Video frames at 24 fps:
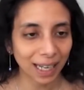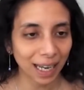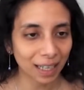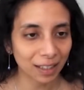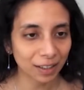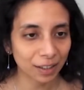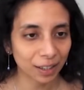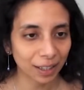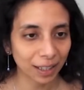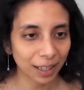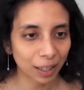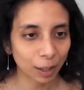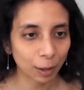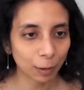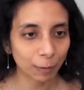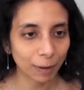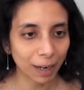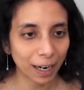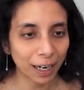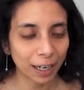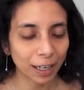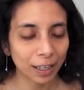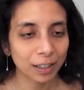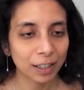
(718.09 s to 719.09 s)
Caltech
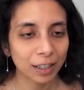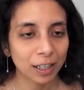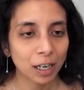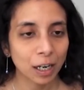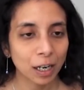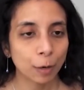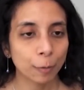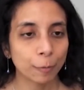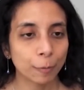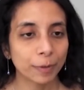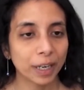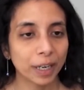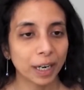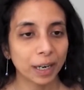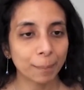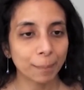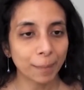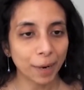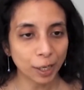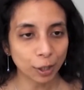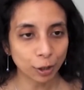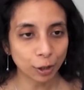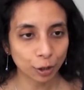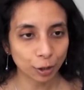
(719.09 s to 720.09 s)
where we are
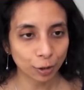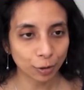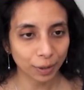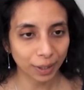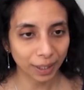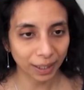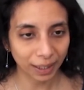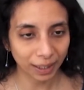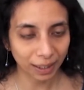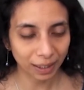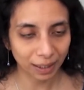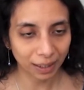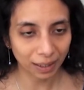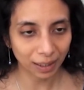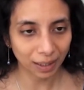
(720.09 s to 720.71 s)
measuring